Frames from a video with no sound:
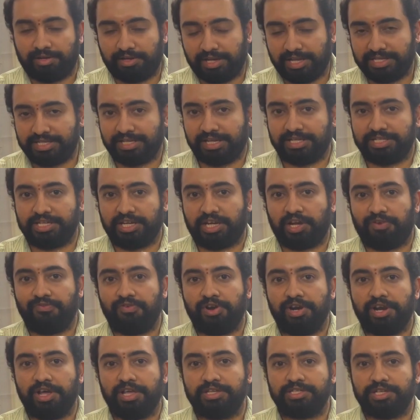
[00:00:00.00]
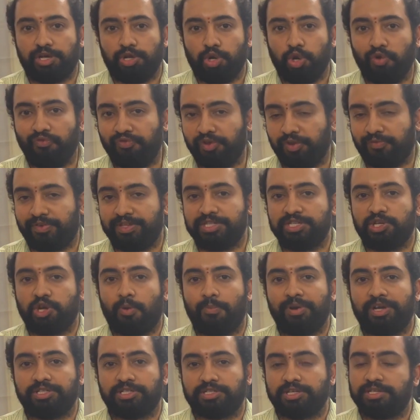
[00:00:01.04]
DC-DC converters, and low frequency
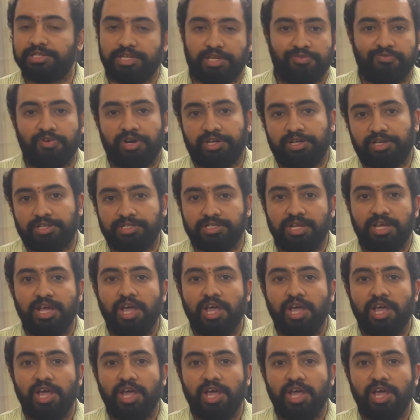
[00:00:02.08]
components such as inverters,